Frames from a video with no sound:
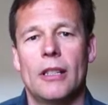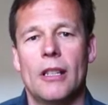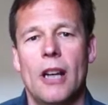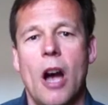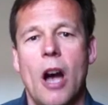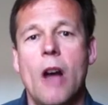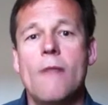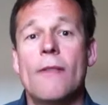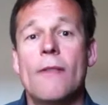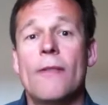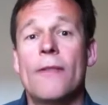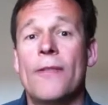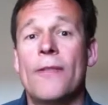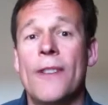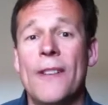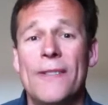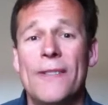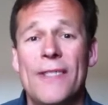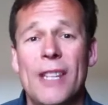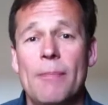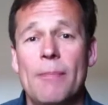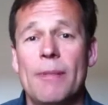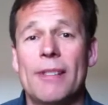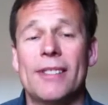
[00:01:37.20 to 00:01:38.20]
Over
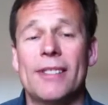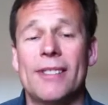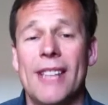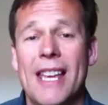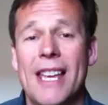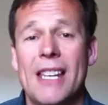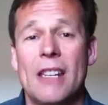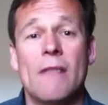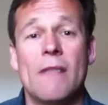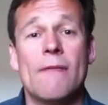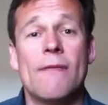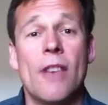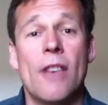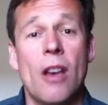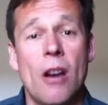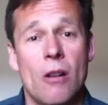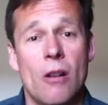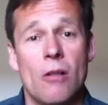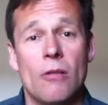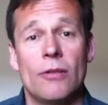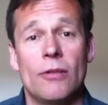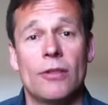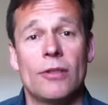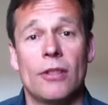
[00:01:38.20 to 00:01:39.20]
50% of
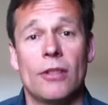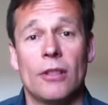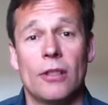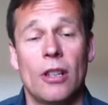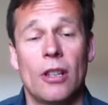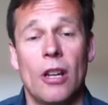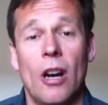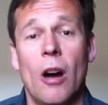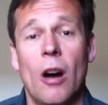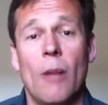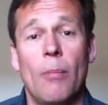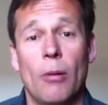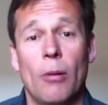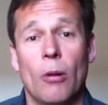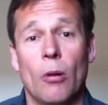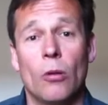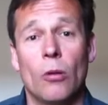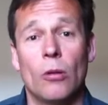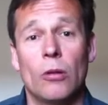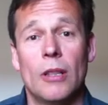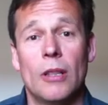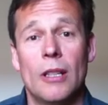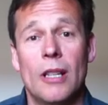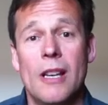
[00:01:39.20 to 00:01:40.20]
those that
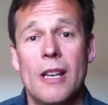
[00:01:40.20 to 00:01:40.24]
carpool